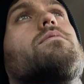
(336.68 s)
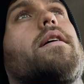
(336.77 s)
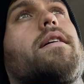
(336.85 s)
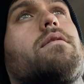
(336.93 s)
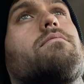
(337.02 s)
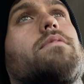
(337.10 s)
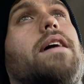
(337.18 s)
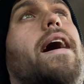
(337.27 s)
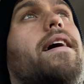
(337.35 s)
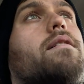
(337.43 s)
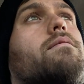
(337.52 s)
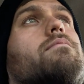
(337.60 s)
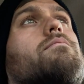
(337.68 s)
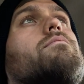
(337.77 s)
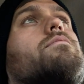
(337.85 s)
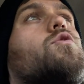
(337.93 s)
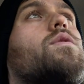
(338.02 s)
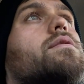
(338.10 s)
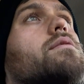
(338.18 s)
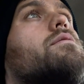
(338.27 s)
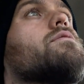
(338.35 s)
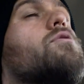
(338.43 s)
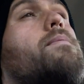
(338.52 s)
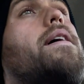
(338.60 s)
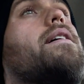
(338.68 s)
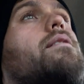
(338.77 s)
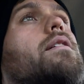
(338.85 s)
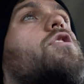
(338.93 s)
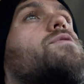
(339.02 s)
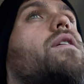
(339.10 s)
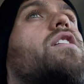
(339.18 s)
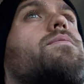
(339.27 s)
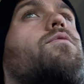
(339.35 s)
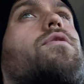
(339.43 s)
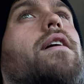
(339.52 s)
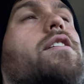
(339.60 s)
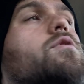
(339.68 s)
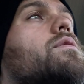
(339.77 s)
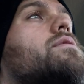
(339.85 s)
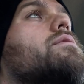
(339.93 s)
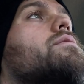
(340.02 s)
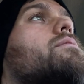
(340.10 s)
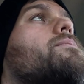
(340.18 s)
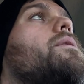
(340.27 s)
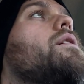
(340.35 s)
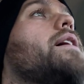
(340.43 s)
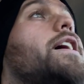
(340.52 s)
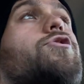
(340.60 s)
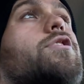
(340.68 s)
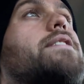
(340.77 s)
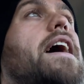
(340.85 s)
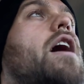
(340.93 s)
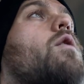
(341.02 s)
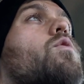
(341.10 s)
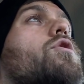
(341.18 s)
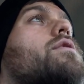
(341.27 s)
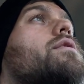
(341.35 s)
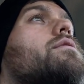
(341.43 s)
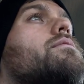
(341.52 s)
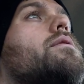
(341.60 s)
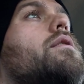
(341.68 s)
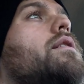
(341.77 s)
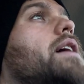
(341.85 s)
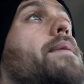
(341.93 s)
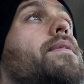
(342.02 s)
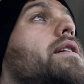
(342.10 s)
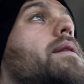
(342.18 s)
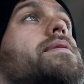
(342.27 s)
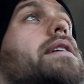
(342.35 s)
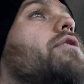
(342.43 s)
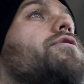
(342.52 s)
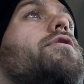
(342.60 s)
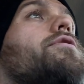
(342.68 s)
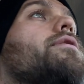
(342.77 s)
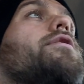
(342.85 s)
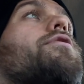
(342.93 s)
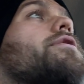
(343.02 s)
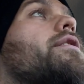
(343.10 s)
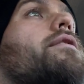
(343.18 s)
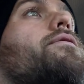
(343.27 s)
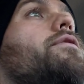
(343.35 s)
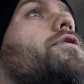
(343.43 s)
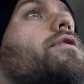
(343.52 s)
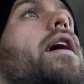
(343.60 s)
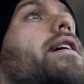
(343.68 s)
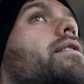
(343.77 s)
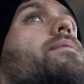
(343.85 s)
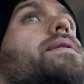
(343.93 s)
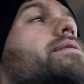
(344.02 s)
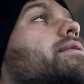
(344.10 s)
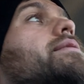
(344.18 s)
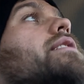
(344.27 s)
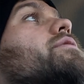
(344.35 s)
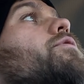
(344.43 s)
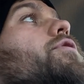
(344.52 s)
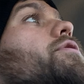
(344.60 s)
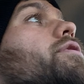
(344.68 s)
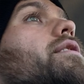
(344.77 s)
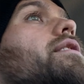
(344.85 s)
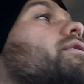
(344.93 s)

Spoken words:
like diet choices or make irresponsible diet choices and just outwork it, I mean, I'm telling you, you're not gonna be successful. You're gonna